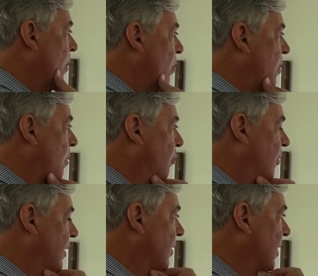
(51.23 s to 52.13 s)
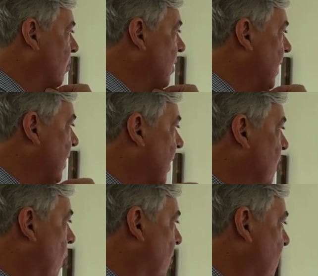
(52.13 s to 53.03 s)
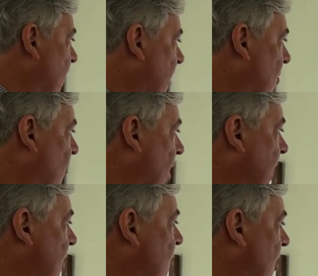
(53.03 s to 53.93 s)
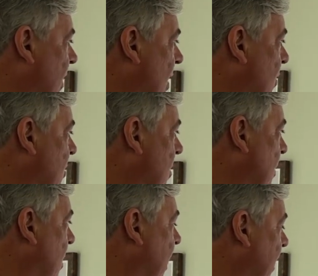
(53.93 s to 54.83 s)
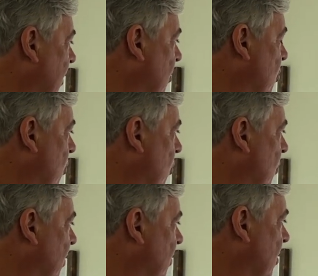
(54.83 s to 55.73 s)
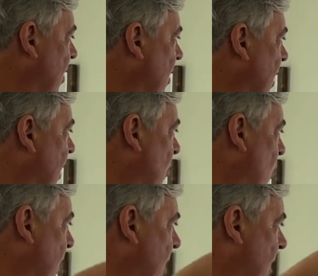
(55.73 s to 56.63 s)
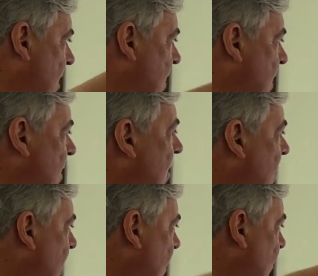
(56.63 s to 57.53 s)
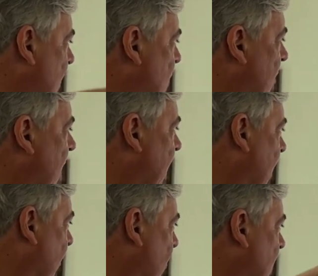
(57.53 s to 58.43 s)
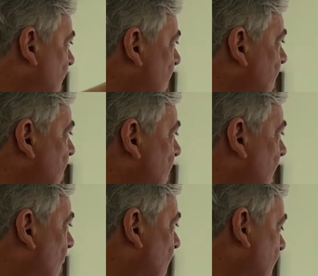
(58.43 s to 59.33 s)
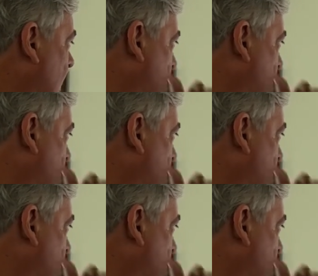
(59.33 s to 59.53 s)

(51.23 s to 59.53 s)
was completely unique. It's almost like the vines are now assimilating to this kind of heat that they're getting every year in this area.